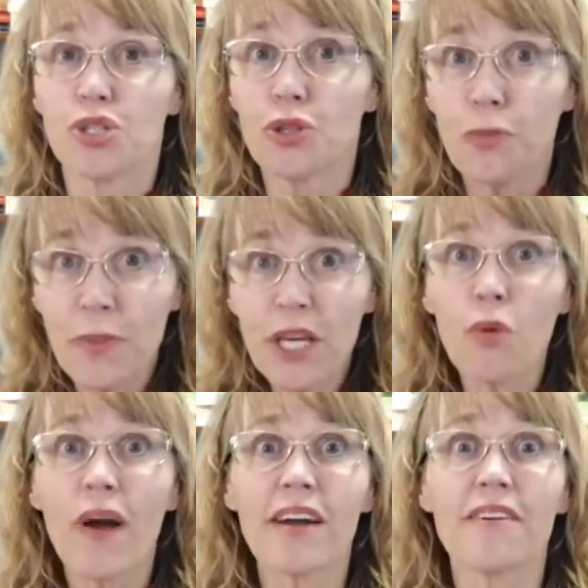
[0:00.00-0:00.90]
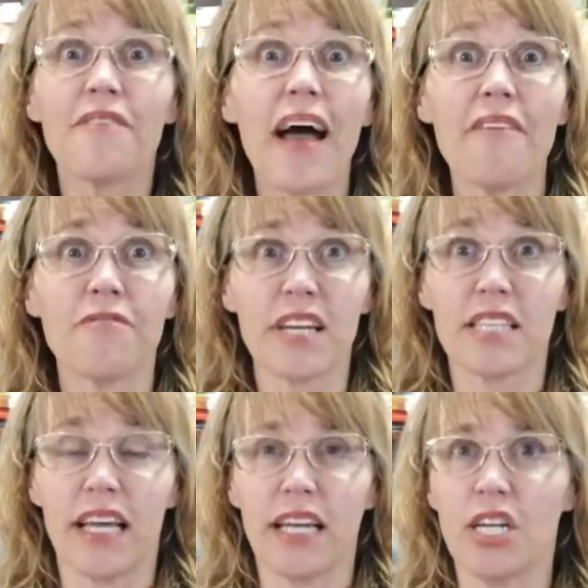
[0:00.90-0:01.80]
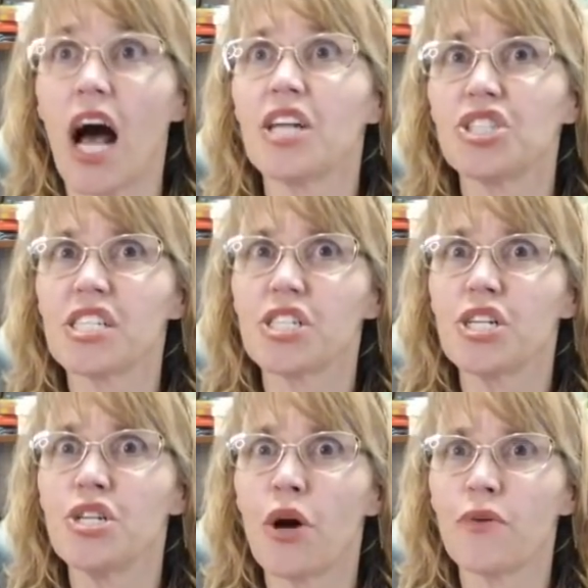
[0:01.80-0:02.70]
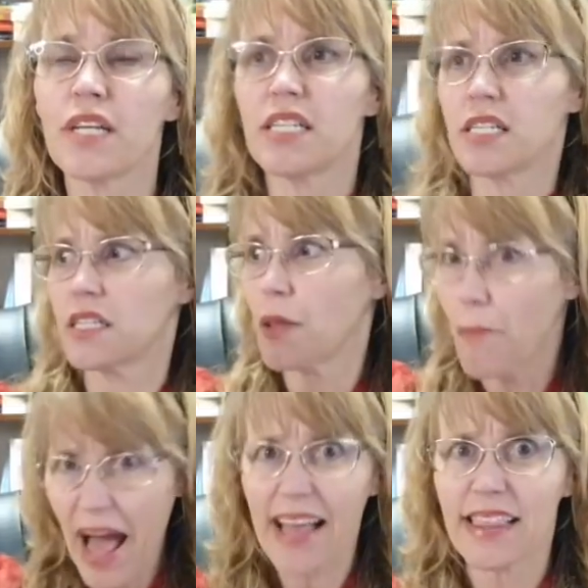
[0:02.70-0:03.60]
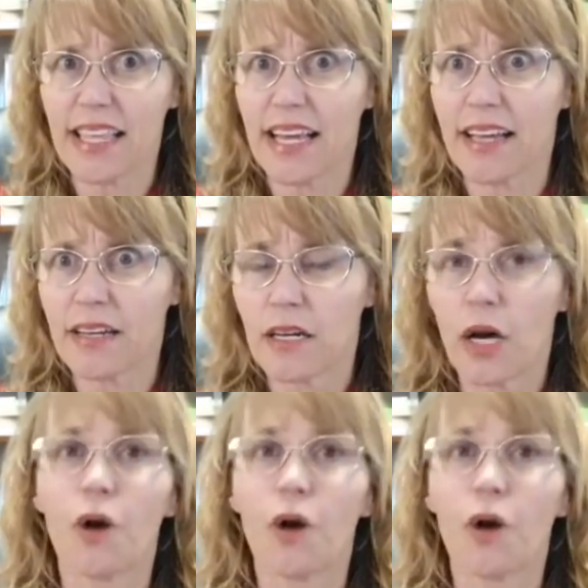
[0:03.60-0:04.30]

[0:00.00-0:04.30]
to be aware of everything, not just to notice the bad thing,